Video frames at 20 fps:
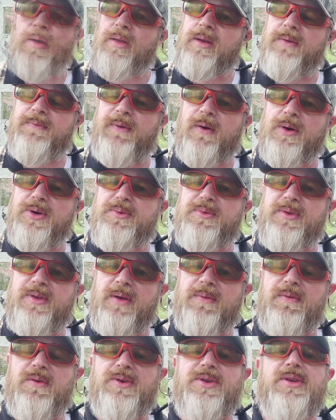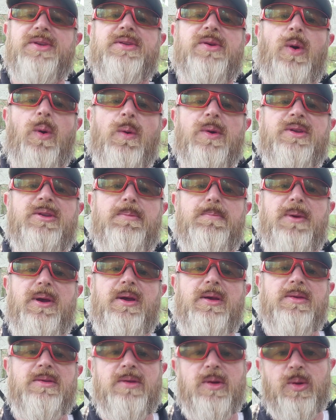And the first difference is going to
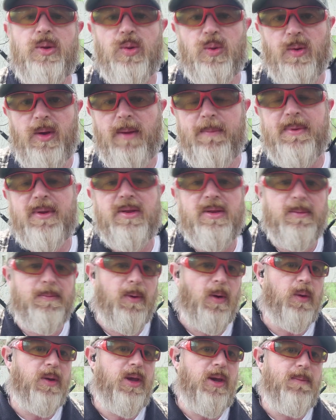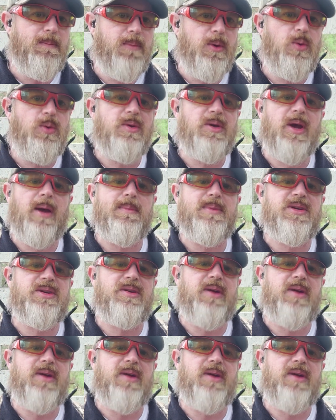be the grip. The Barkeep boot comes